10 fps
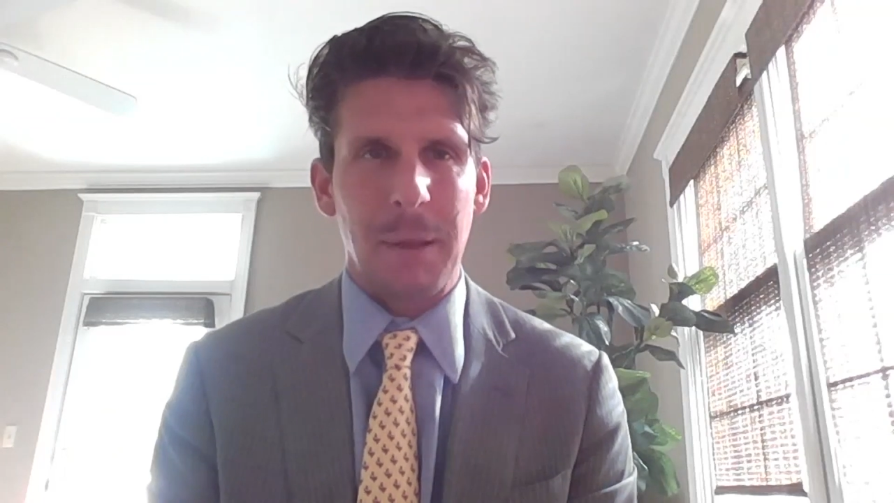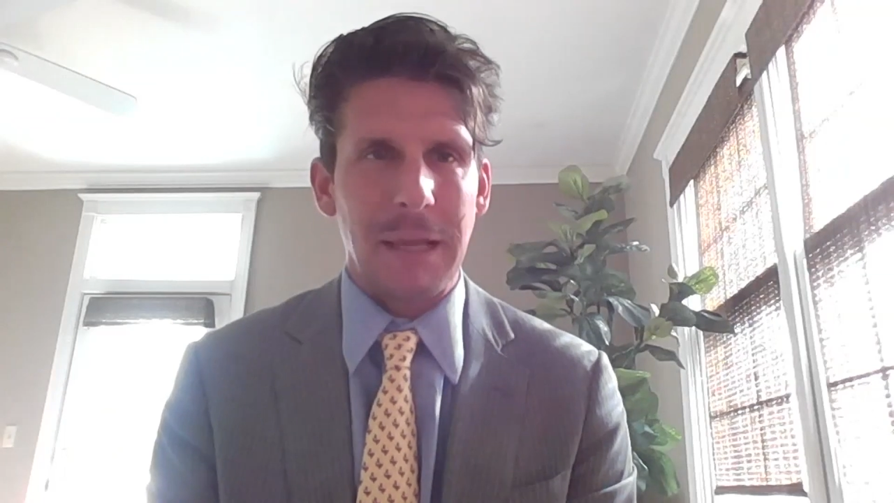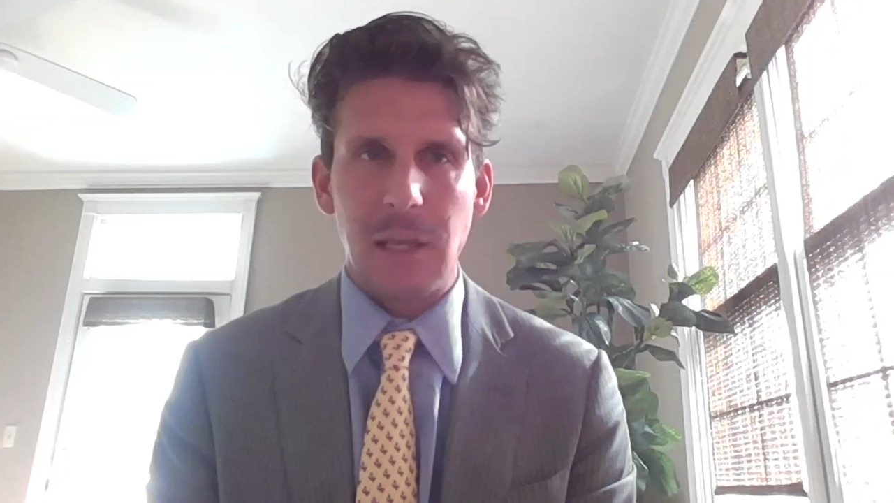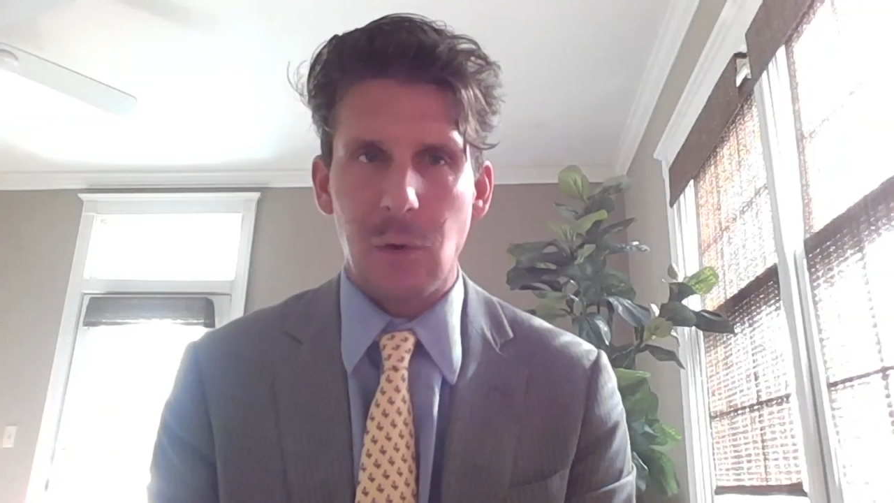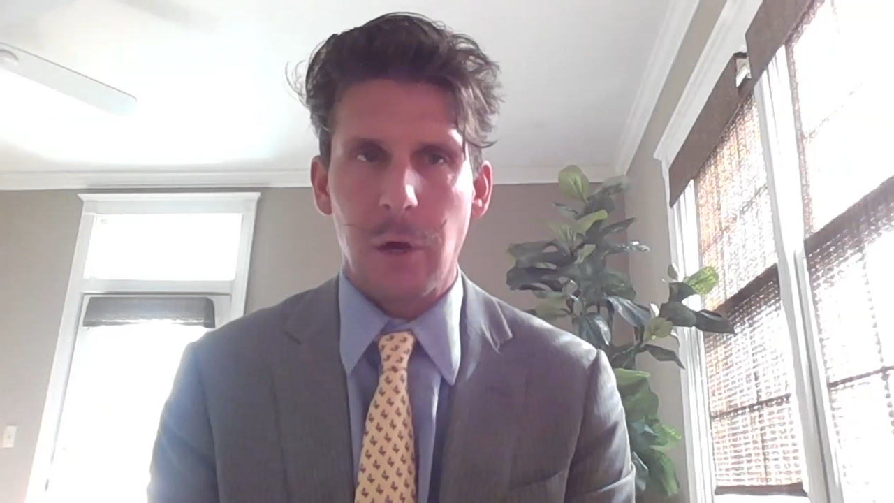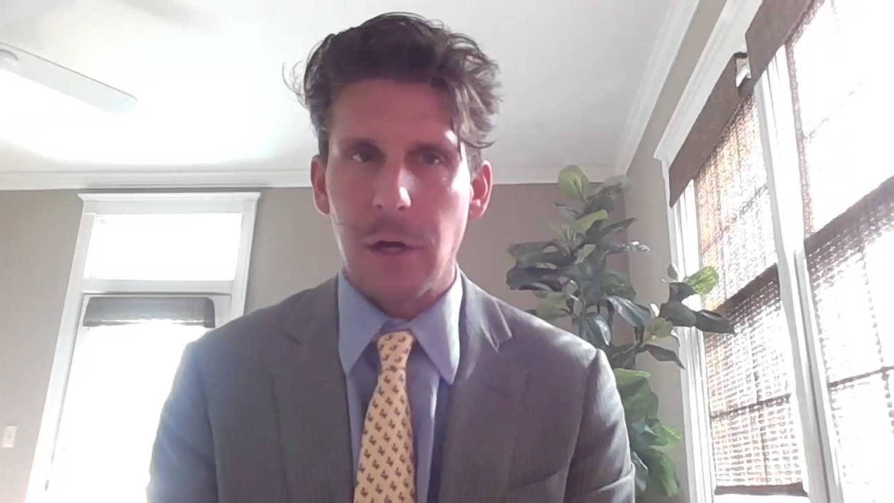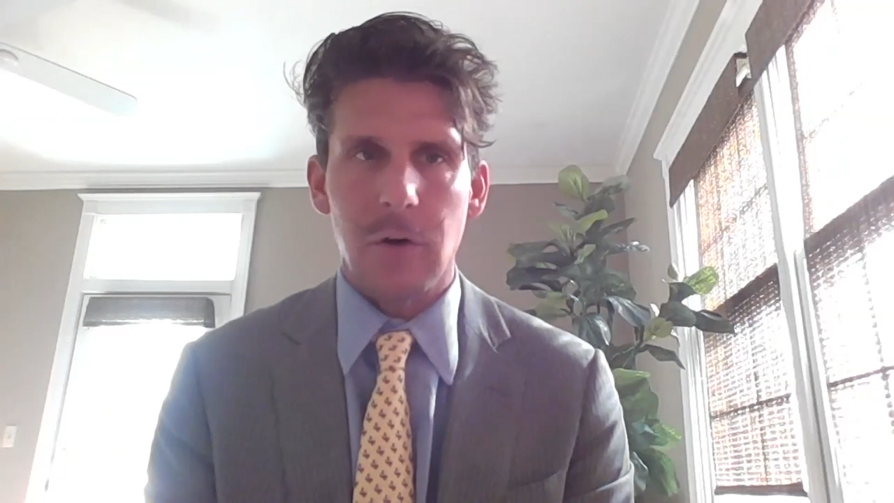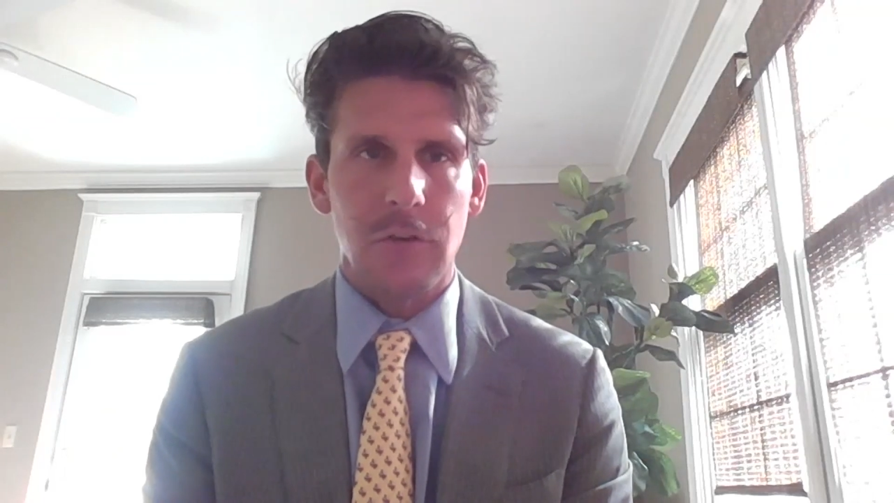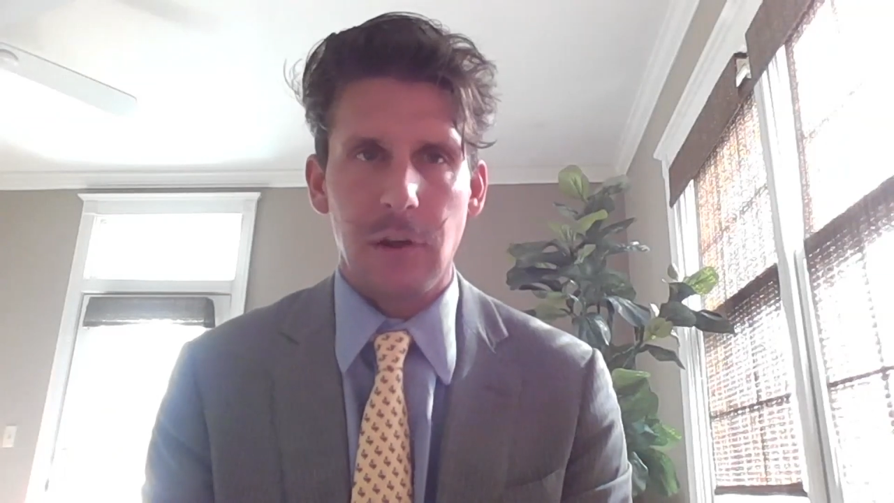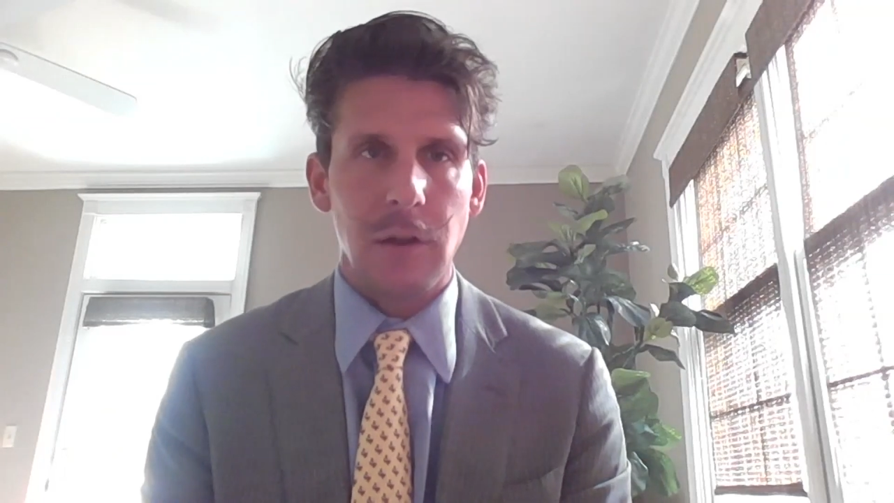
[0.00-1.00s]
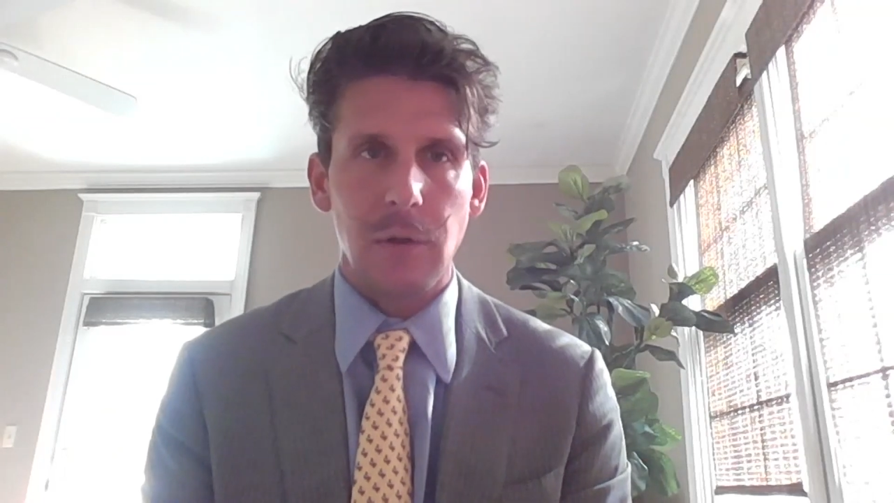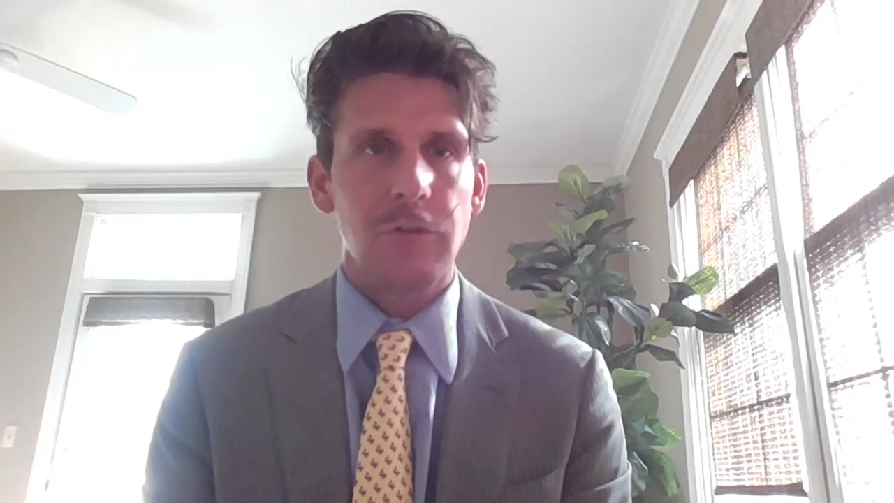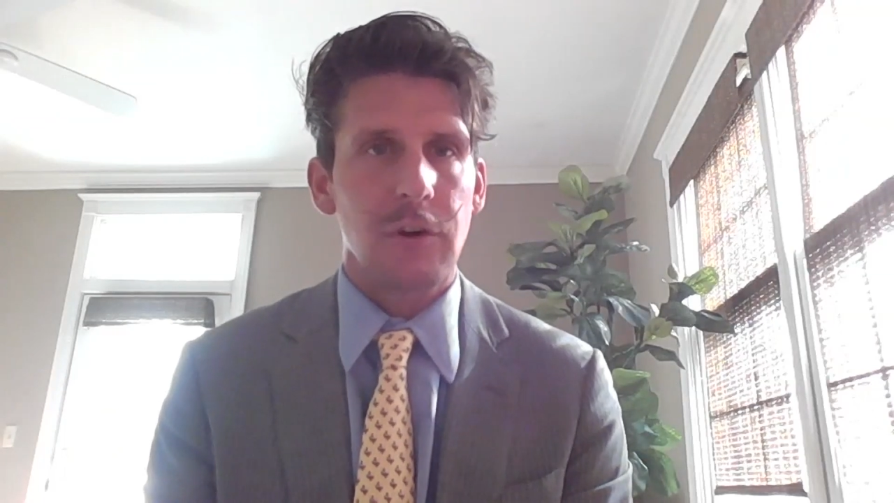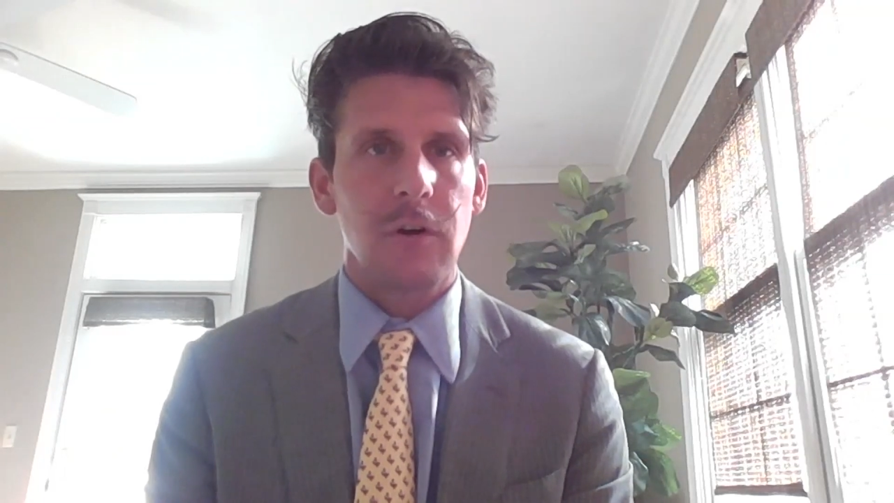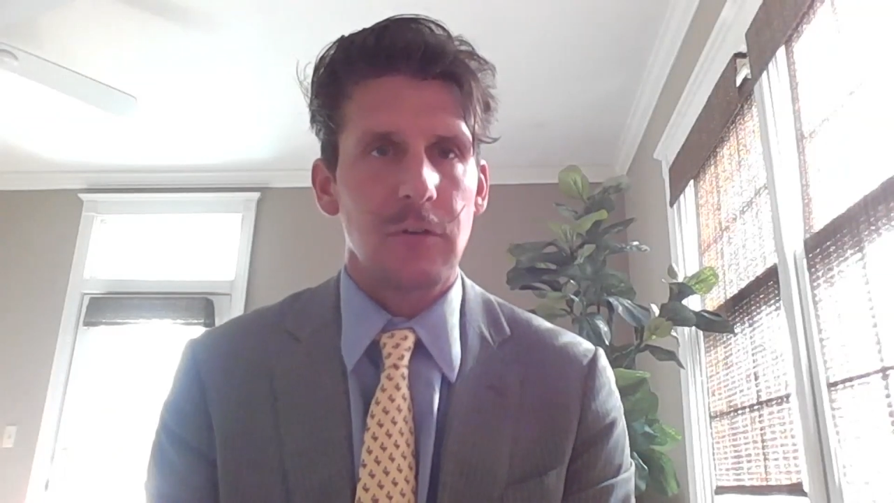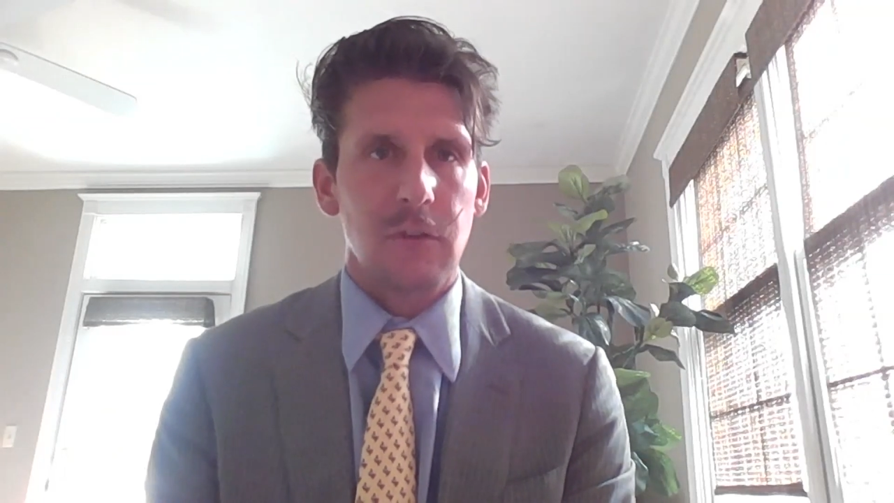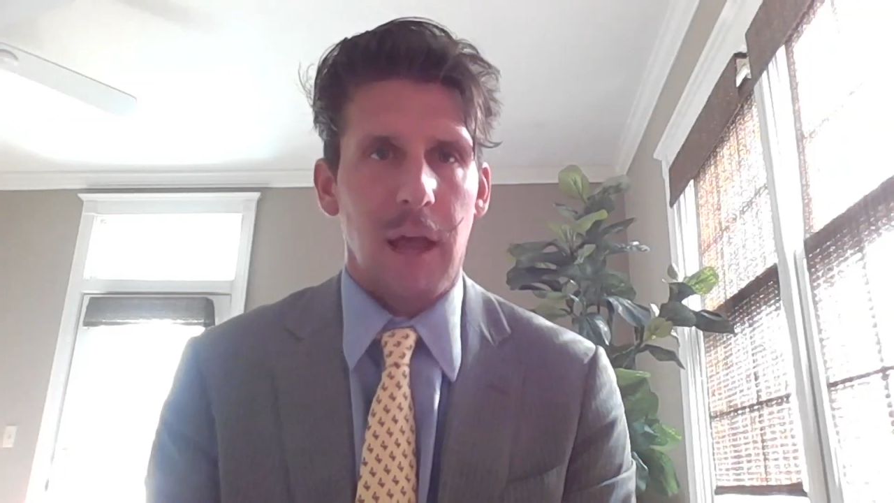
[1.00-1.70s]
picking winners and losers,